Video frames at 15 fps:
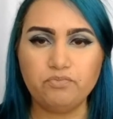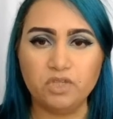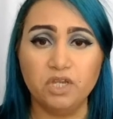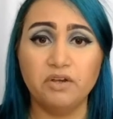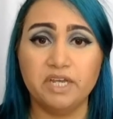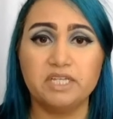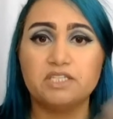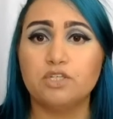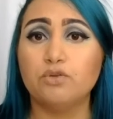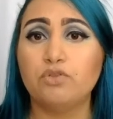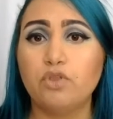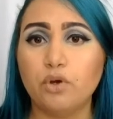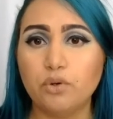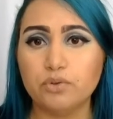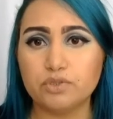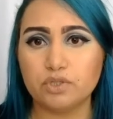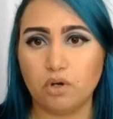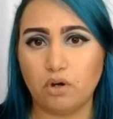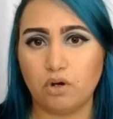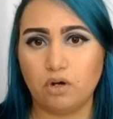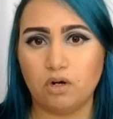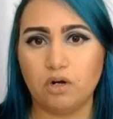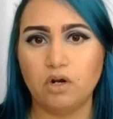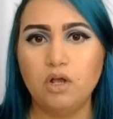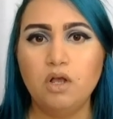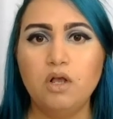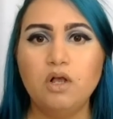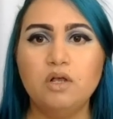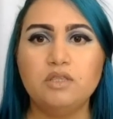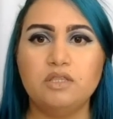All right, so those are
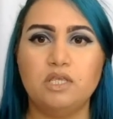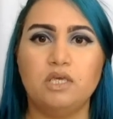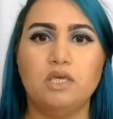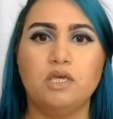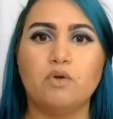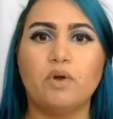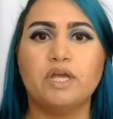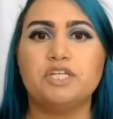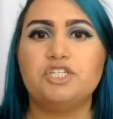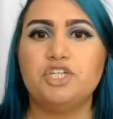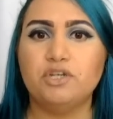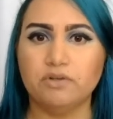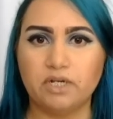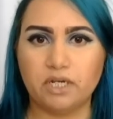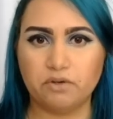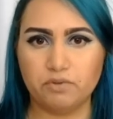the criteria,